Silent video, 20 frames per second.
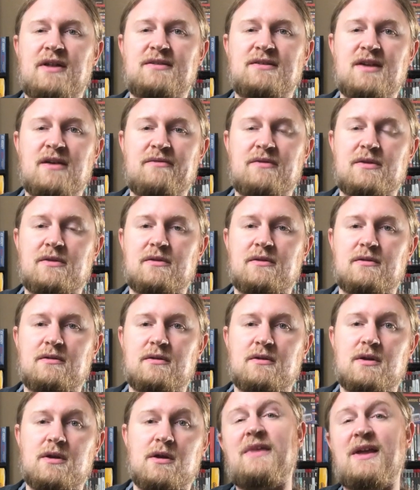7th.
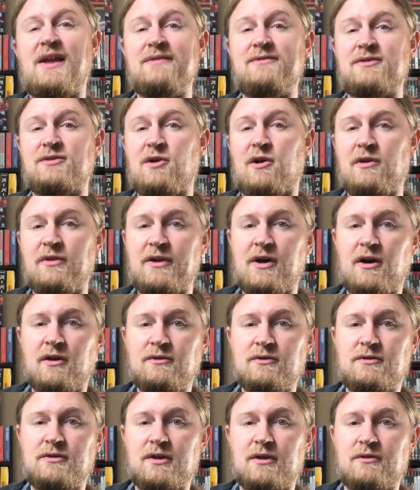It gives us all the
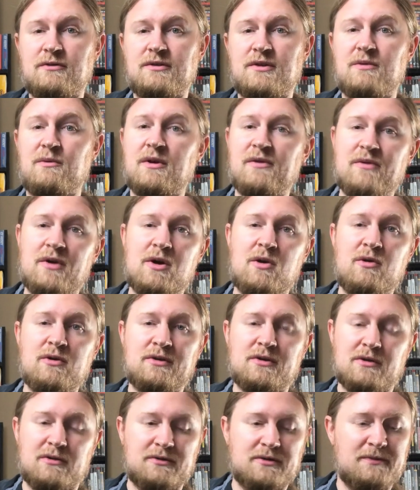altered tones and one of our
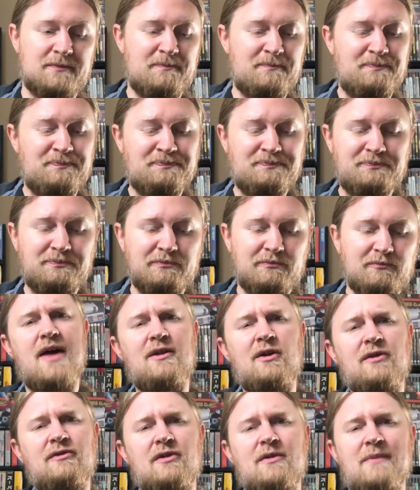chord tones. And
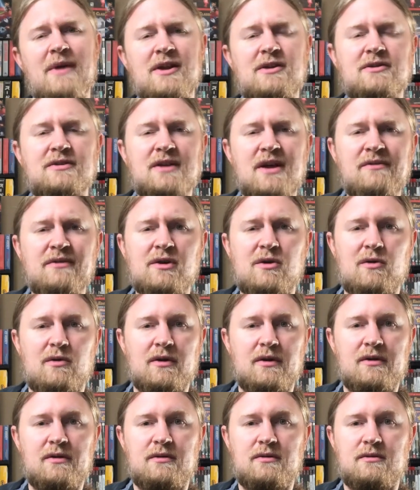then over a major 7
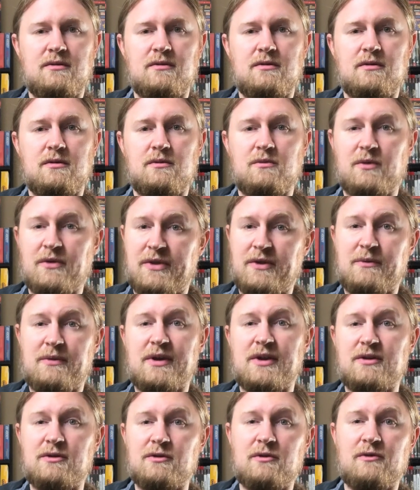chord, one thing we
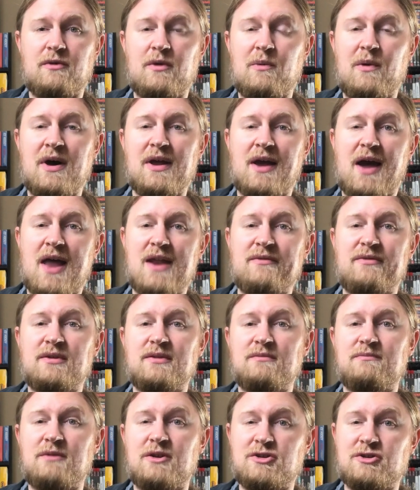can do if we want kind
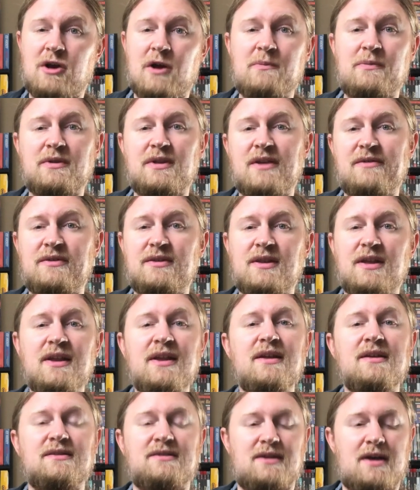of a sharp 11
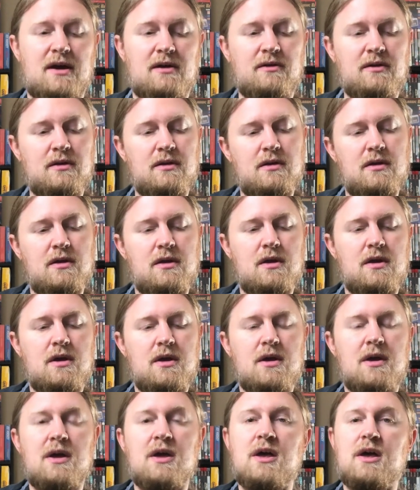Lydian sound
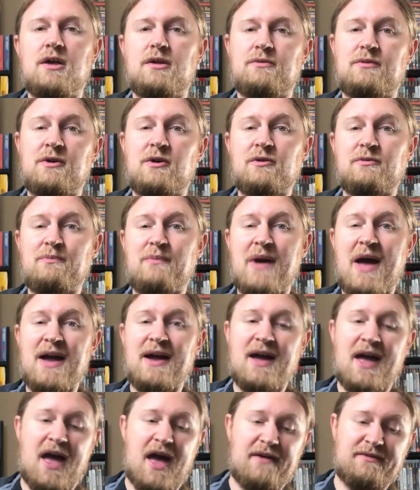is we can go back
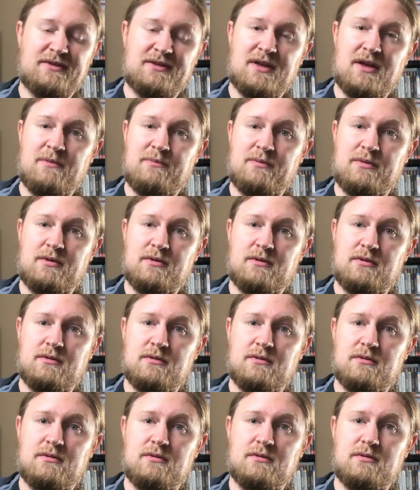a half step
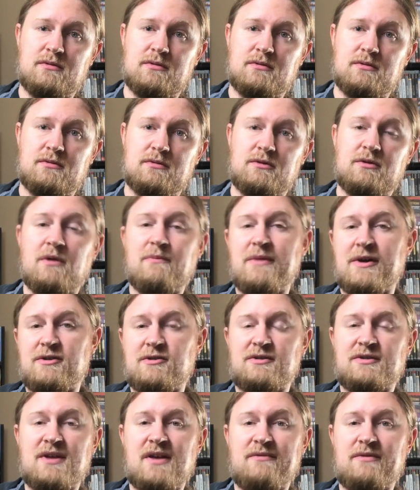to our major
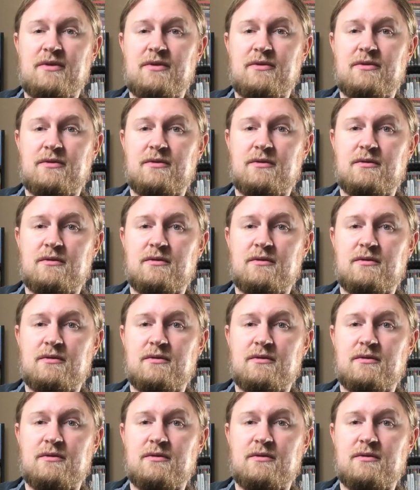7th